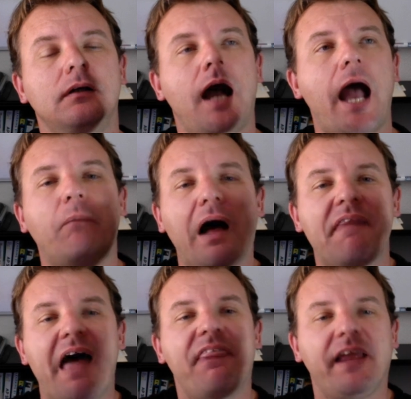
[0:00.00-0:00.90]
I want
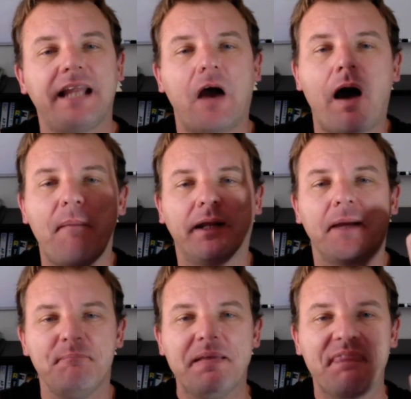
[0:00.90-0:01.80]
that thing now. I'm going to
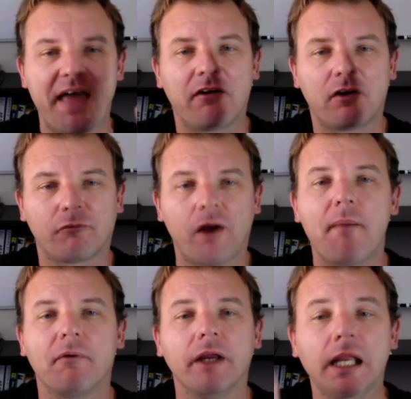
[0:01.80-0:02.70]
commit that
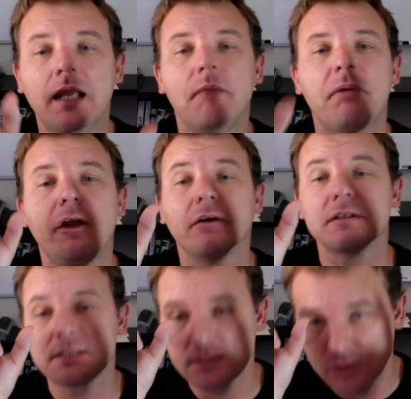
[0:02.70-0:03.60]
robbery. But your
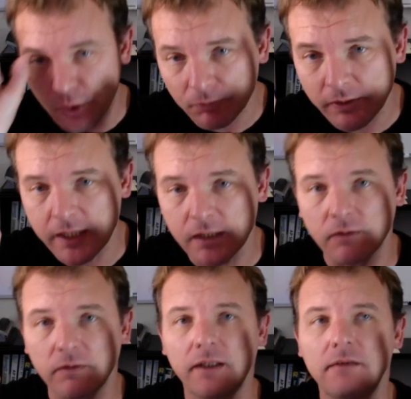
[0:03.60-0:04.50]

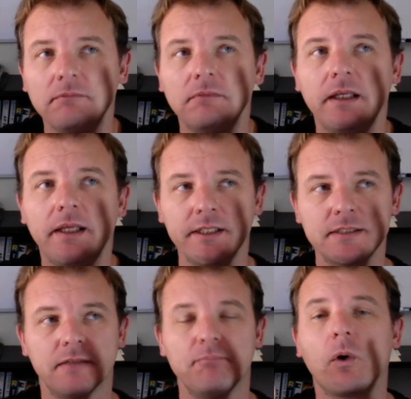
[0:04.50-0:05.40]
superego
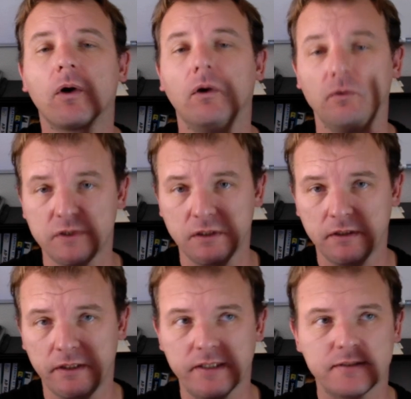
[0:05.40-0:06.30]
is the morals.
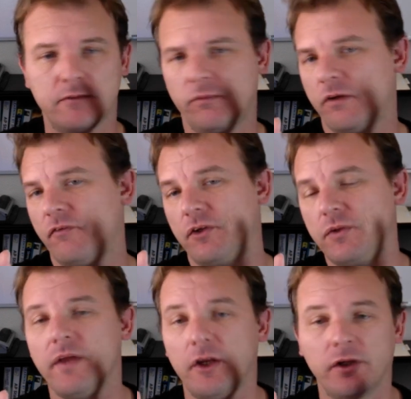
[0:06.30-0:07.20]
Well, if you
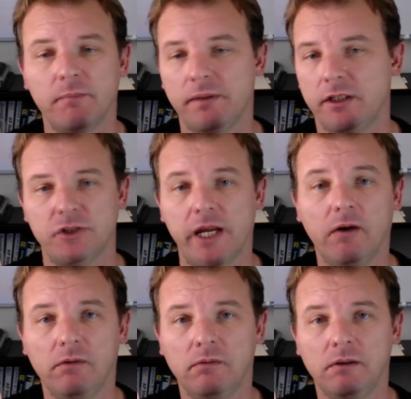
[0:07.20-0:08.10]
do that, you're going to be in
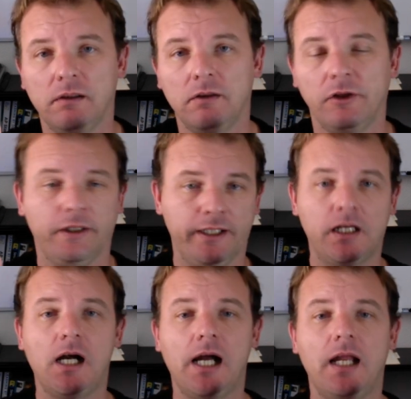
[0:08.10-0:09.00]
jail. You're going to
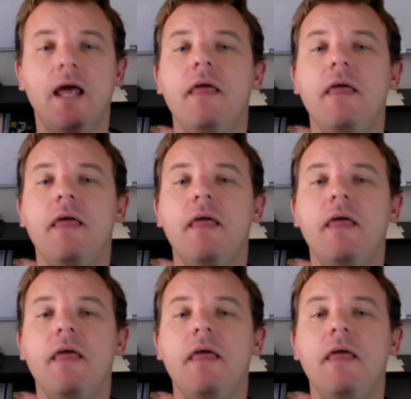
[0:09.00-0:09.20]
get caught.